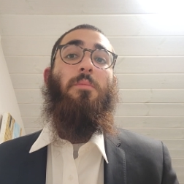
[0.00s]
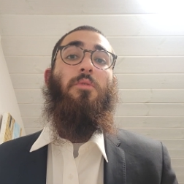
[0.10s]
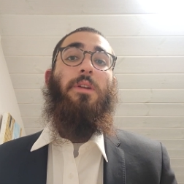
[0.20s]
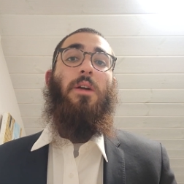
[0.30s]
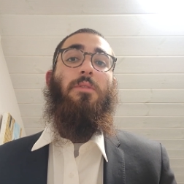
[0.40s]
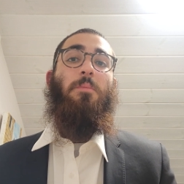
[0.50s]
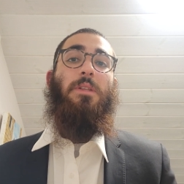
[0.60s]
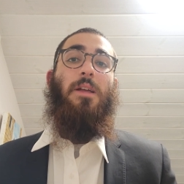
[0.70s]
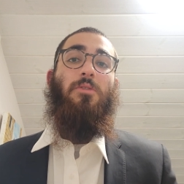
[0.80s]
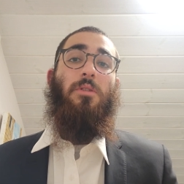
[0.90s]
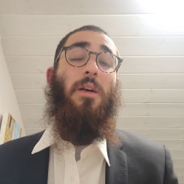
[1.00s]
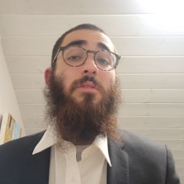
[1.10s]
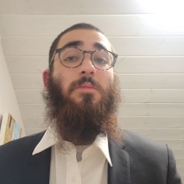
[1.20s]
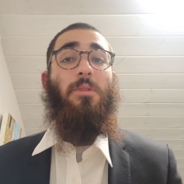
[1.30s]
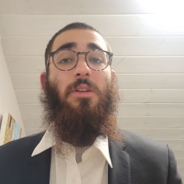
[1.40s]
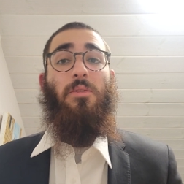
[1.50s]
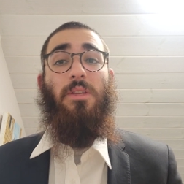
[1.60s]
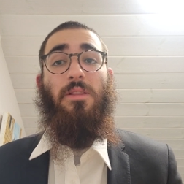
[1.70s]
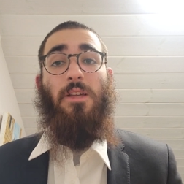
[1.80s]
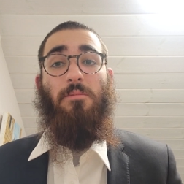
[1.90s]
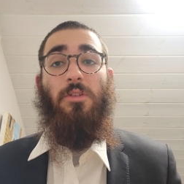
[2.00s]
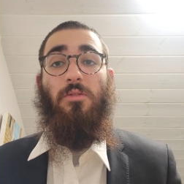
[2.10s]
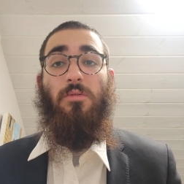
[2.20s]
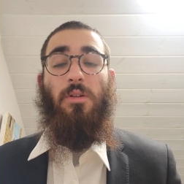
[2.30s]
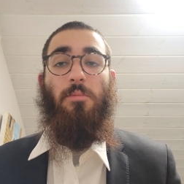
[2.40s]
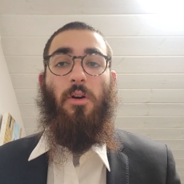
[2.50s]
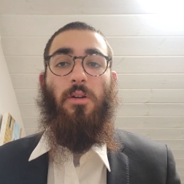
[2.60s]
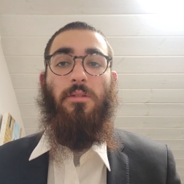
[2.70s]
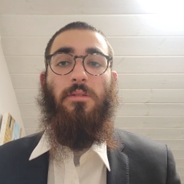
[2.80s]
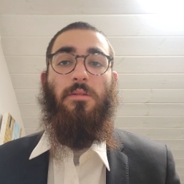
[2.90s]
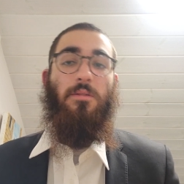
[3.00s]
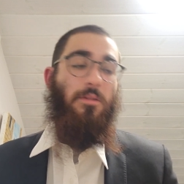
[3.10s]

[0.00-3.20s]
to bring out the potential in others, but he'll need them to do their part.